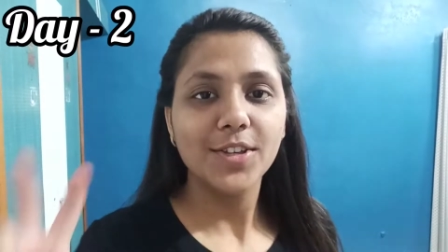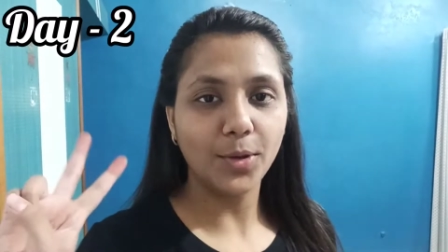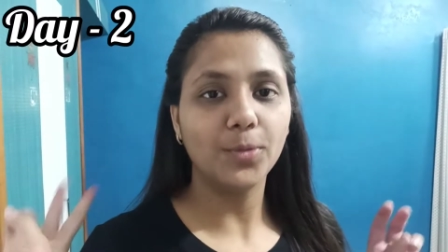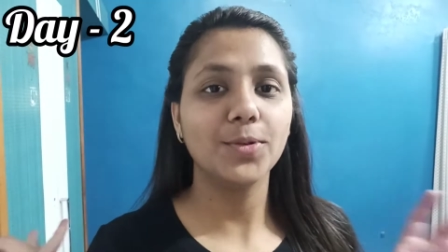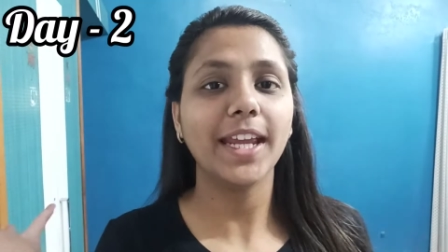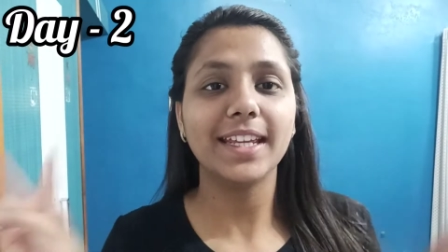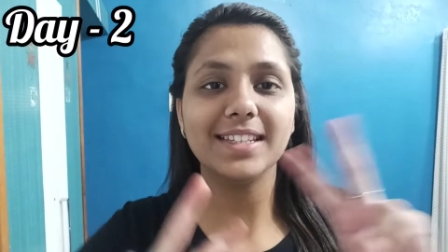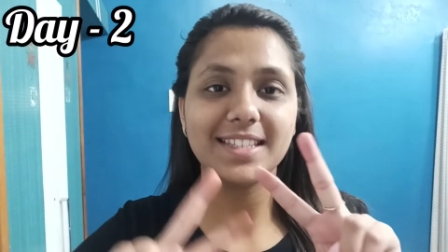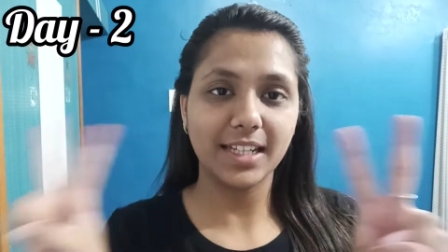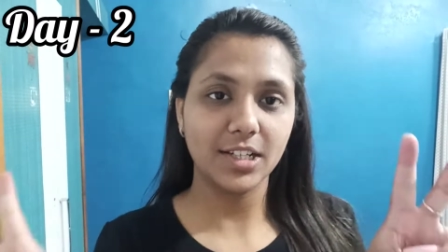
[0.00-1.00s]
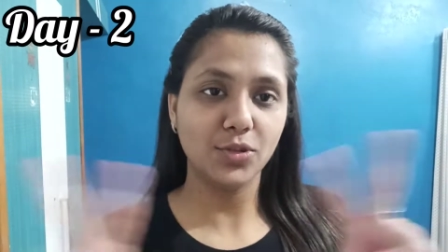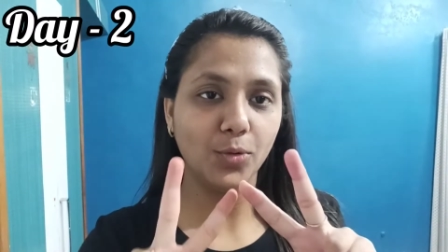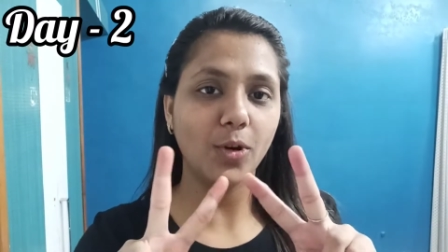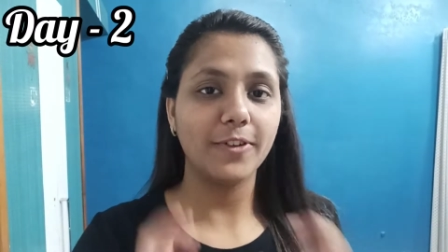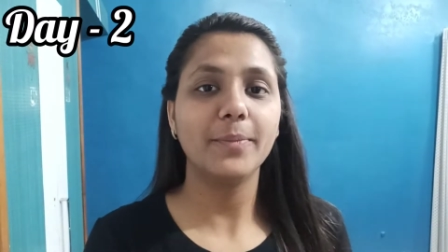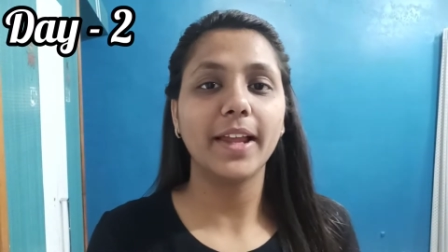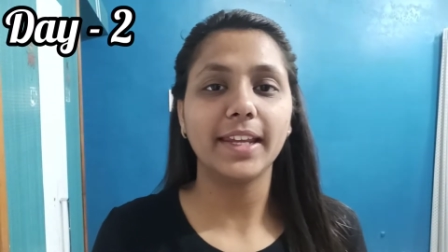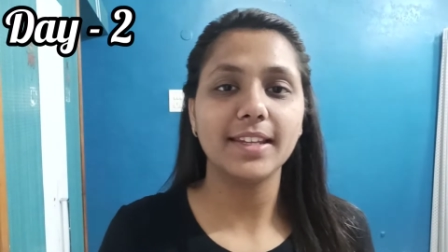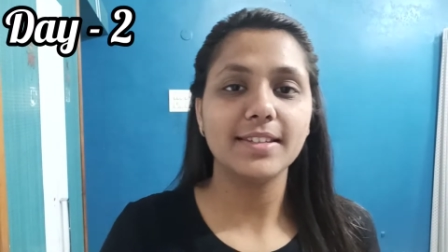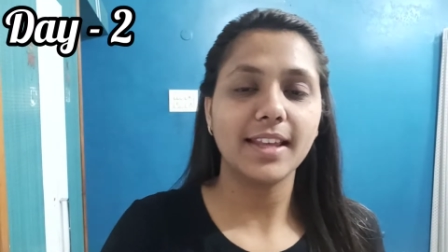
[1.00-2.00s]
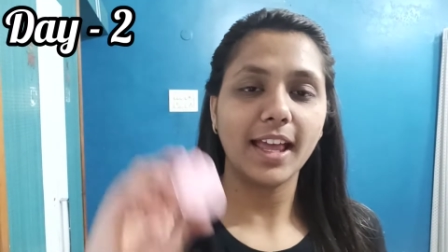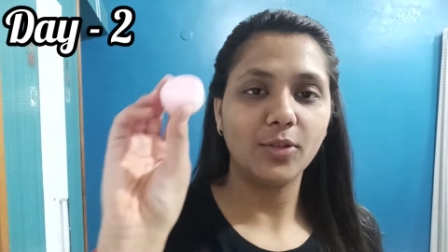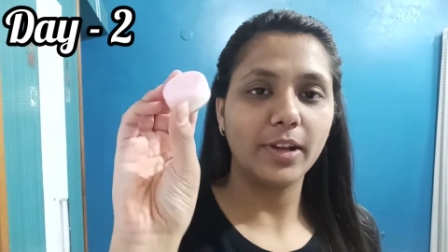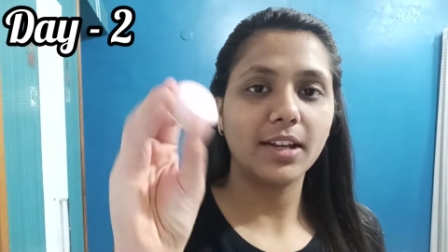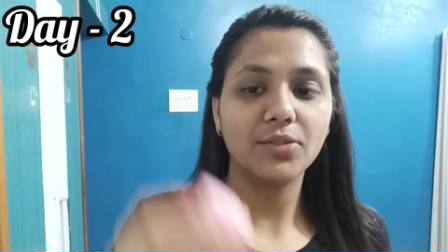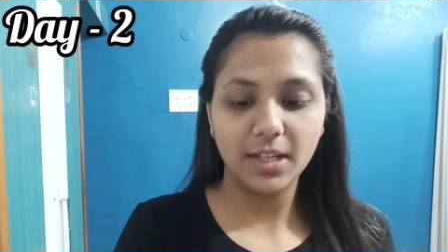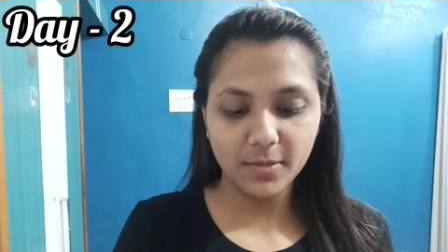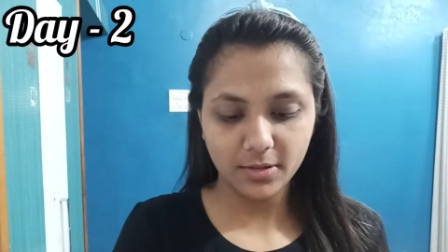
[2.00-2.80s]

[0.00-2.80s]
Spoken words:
So today is day 2 of applying this aloe vera cream.